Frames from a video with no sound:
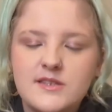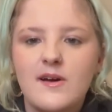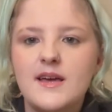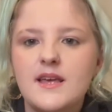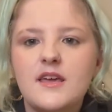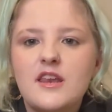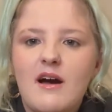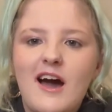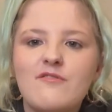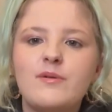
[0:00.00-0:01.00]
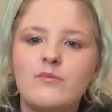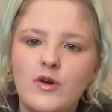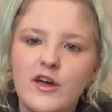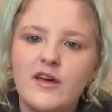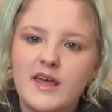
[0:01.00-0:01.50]
So, I have been
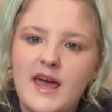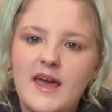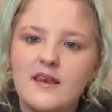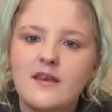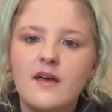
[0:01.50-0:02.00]
working.